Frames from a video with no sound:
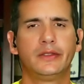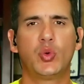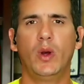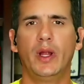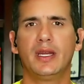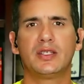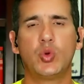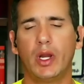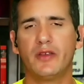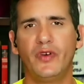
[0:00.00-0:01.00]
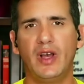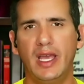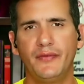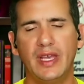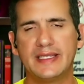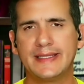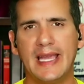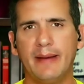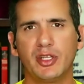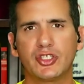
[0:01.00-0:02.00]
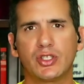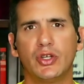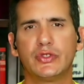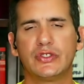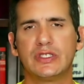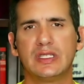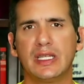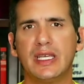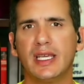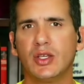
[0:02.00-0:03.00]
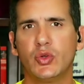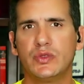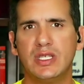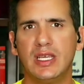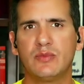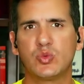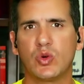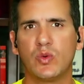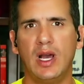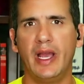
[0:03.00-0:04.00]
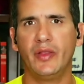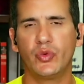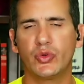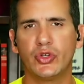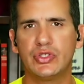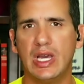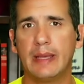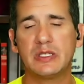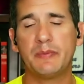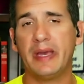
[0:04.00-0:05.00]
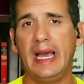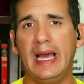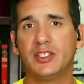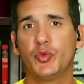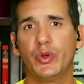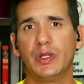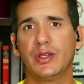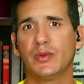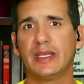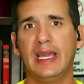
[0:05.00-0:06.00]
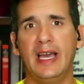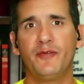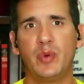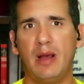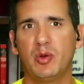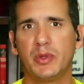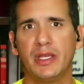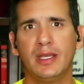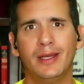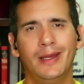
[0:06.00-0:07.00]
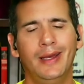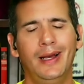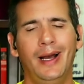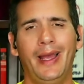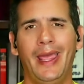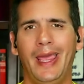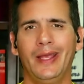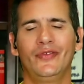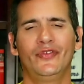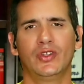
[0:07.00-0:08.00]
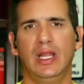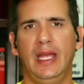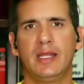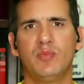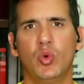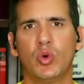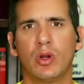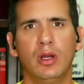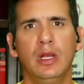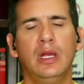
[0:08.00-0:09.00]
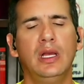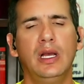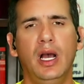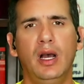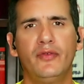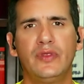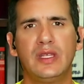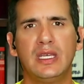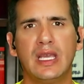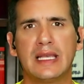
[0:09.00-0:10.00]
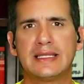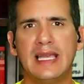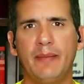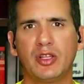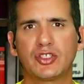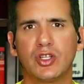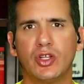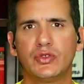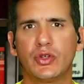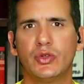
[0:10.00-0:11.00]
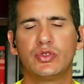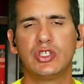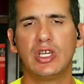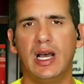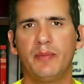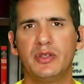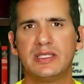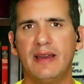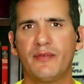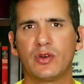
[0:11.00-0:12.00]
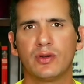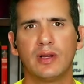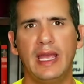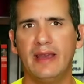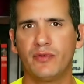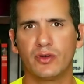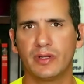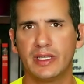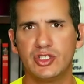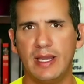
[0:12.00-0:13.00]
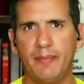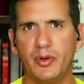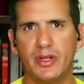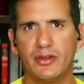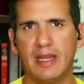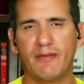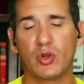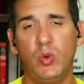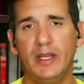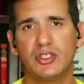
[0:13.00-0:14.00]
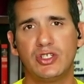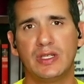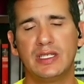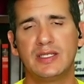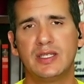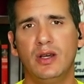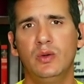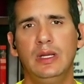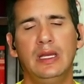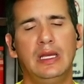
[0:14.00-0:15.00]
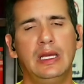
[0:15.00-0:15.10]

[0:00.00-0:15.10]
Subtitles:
20 to 25 established closers in the league who teams will ride through good times and bad. You really only have probably a handful anymore of the established closer whose job is never, ever in jeopardy or never questioned. And so